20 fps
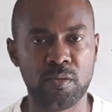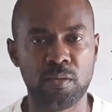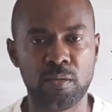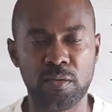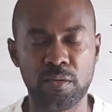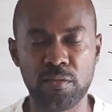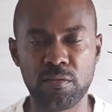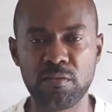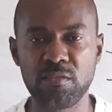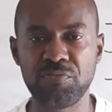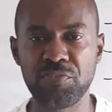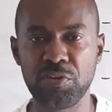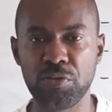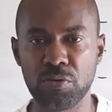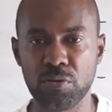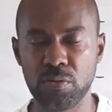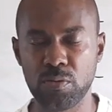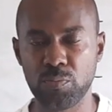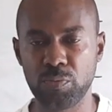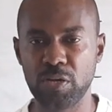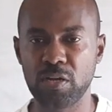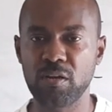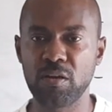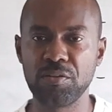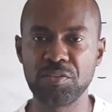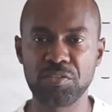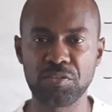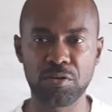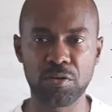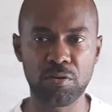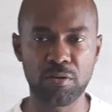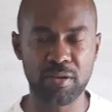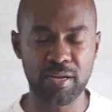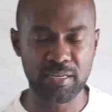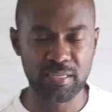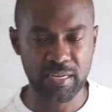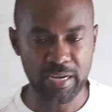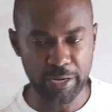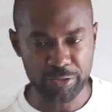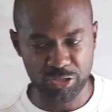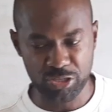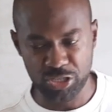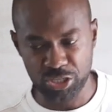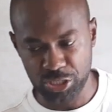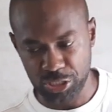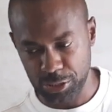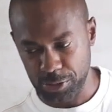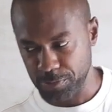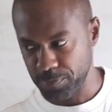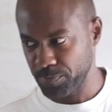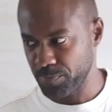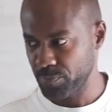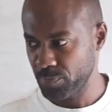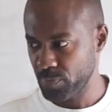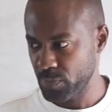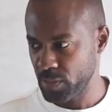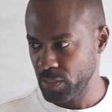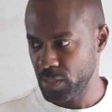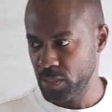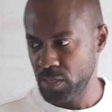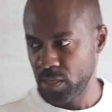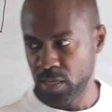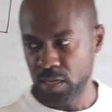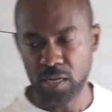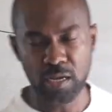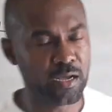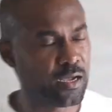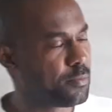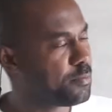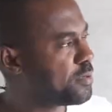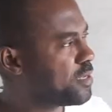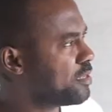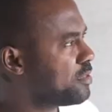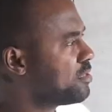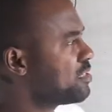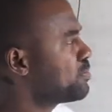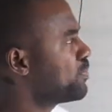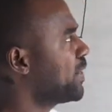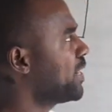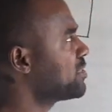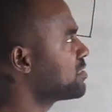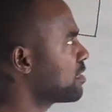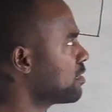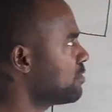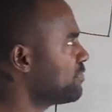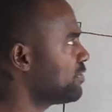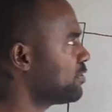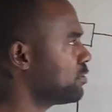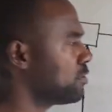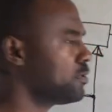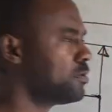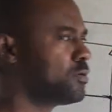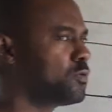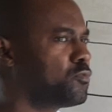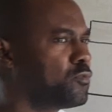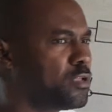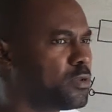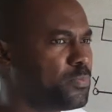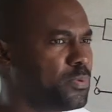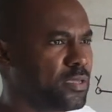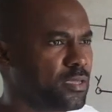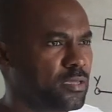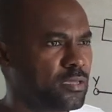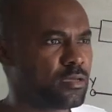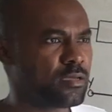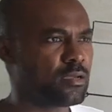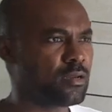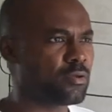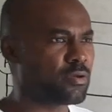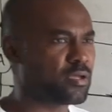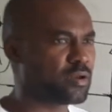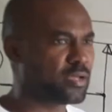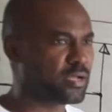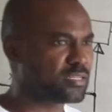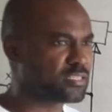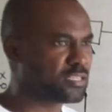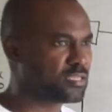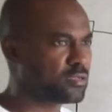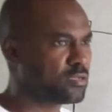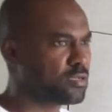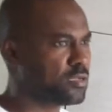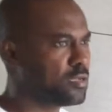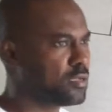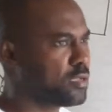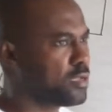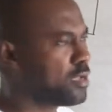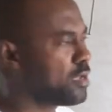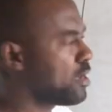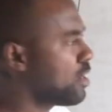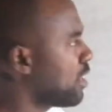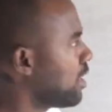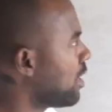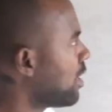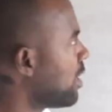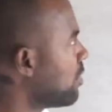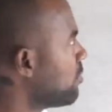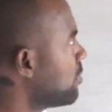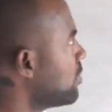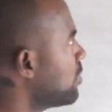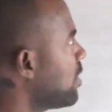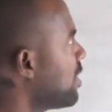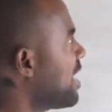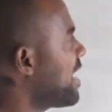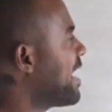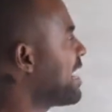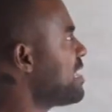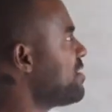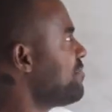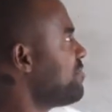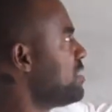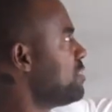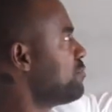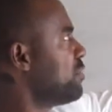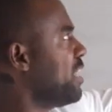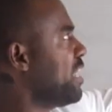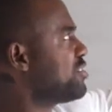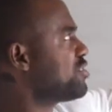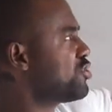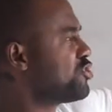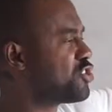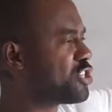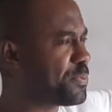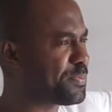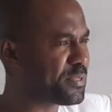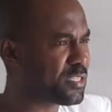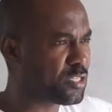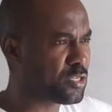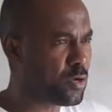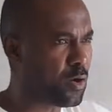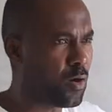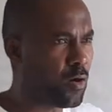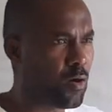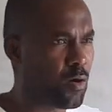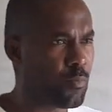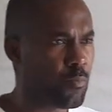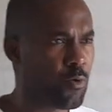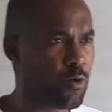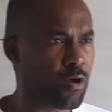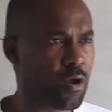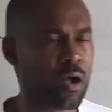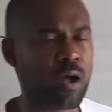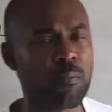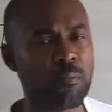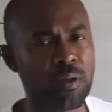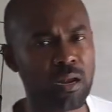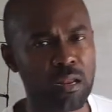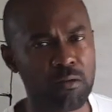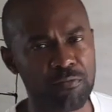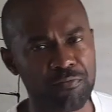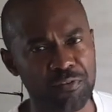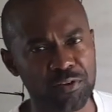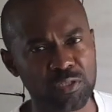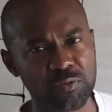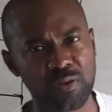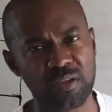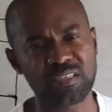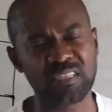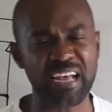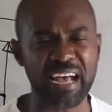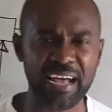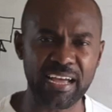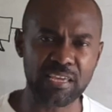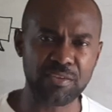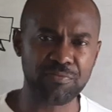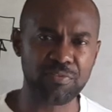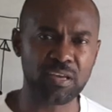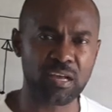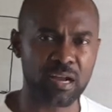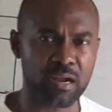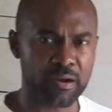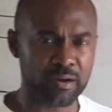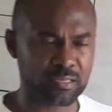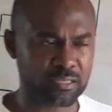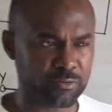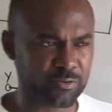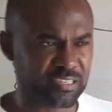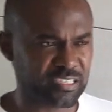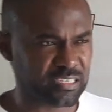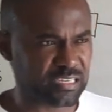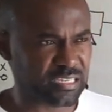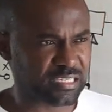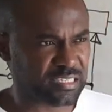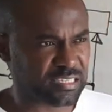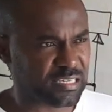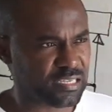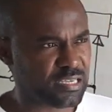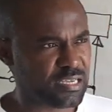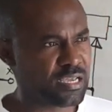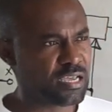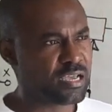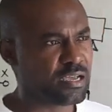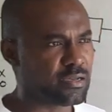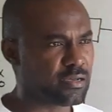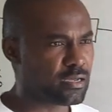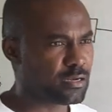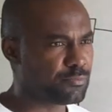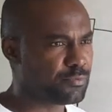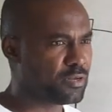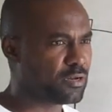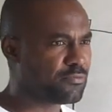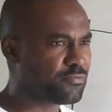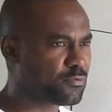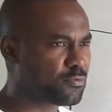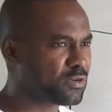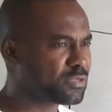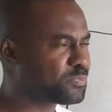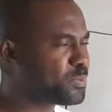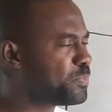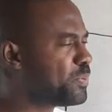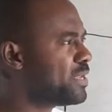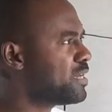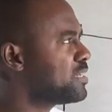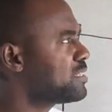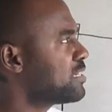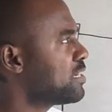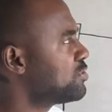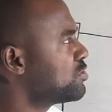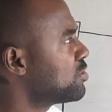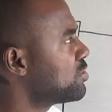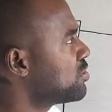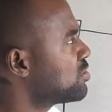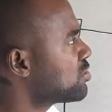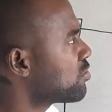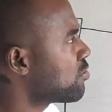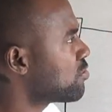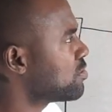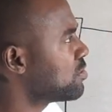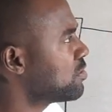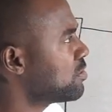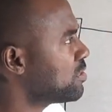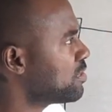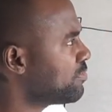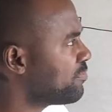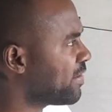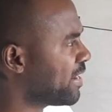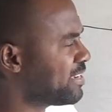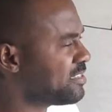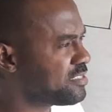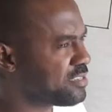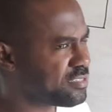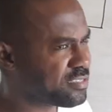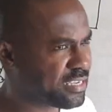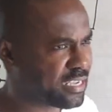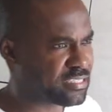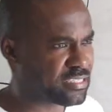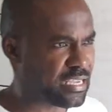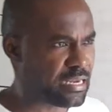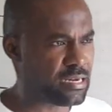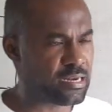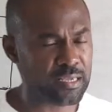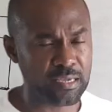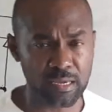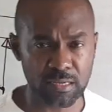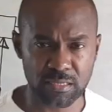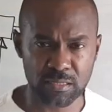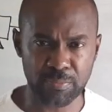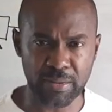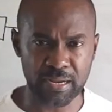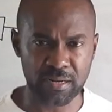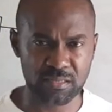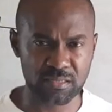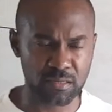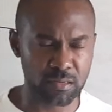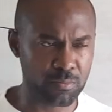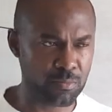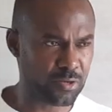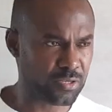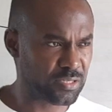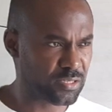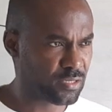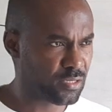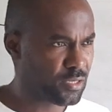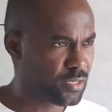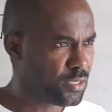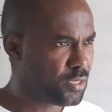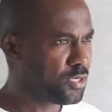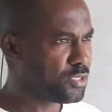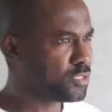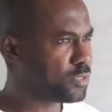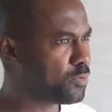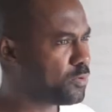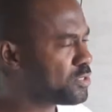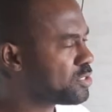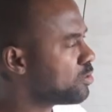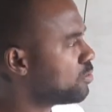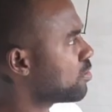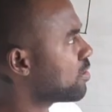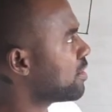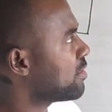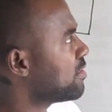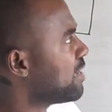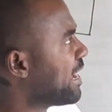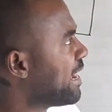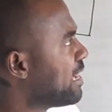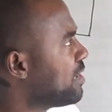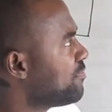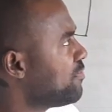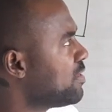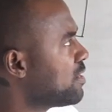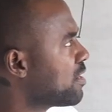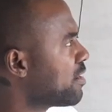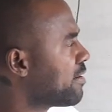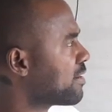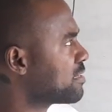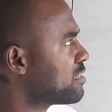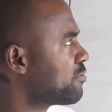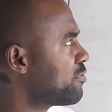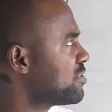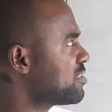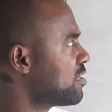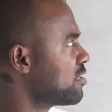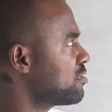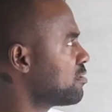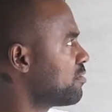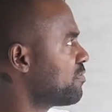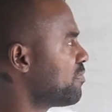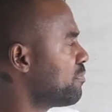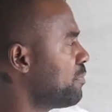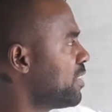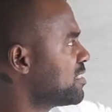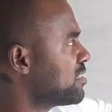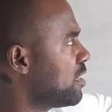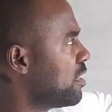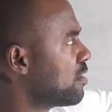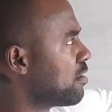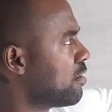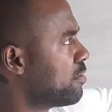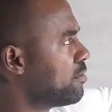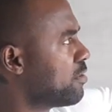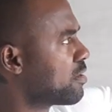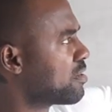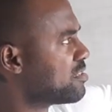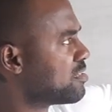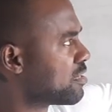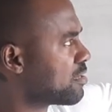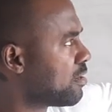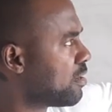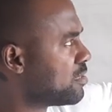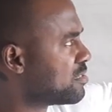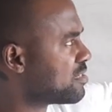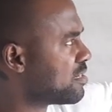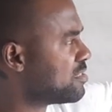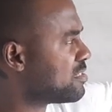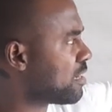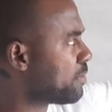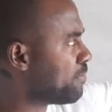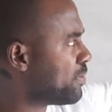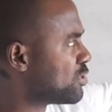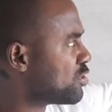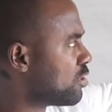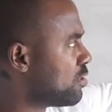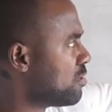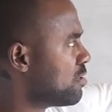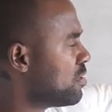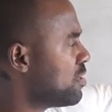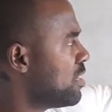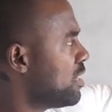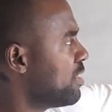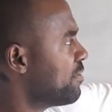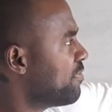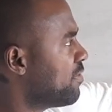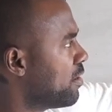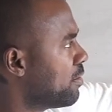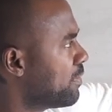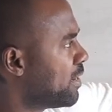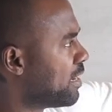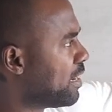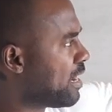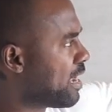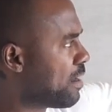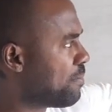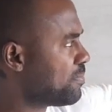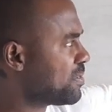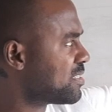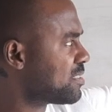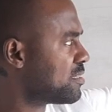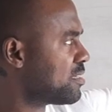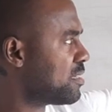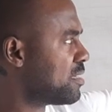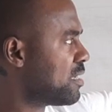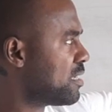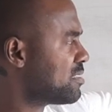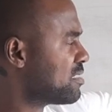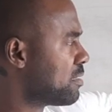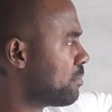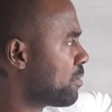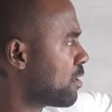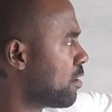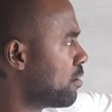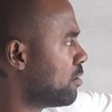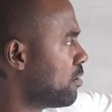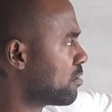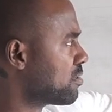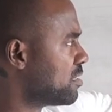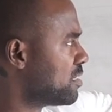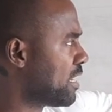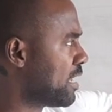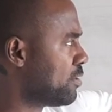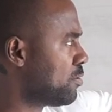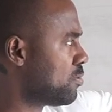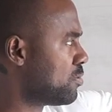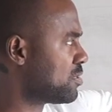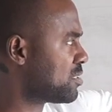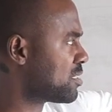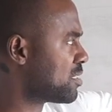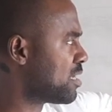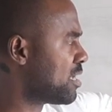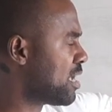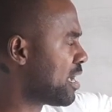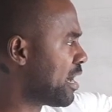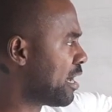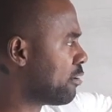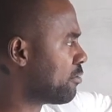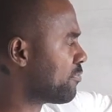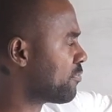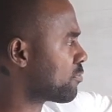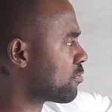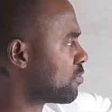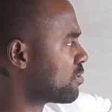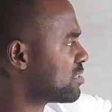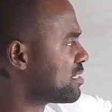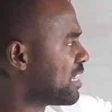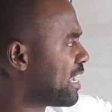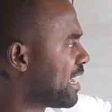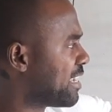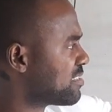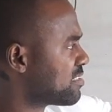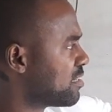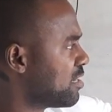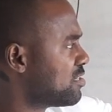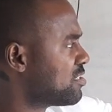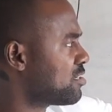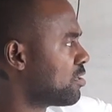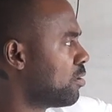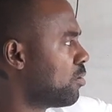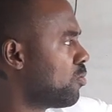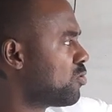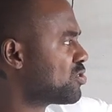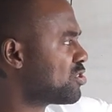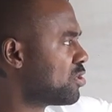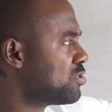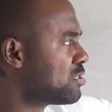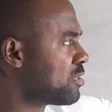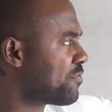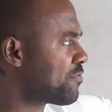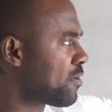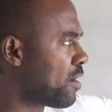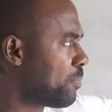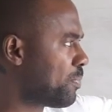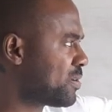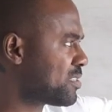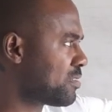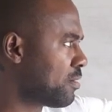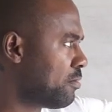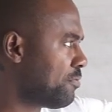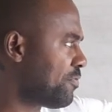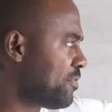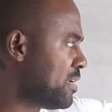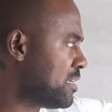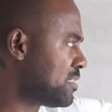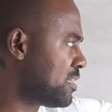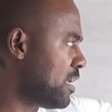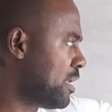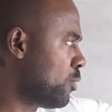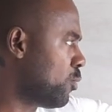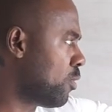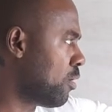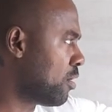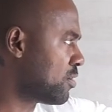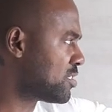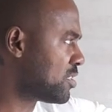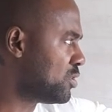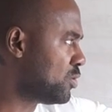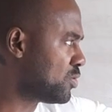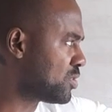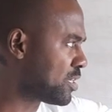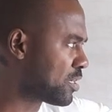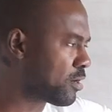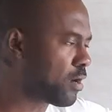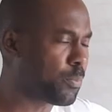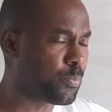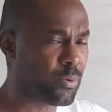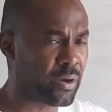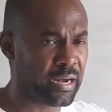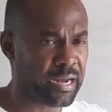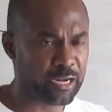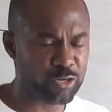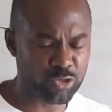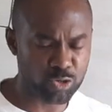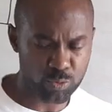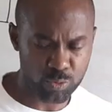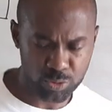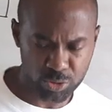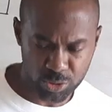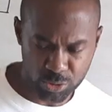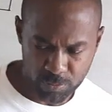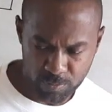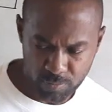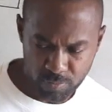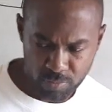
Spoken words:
In this video, we'll continue to look at electricity. In this particular video, we'll be looking at IV relationships, or more commonly referred to as IV characteristics, and we'll of course be paying attention to certain devices as indicated by the syllabus. So we'll look at the IV characteristics of metallic conductors at constant temperature, filament lamps, semiconductor diodes, and of course lastly solutions of copper sulfate in water using copper electrodes.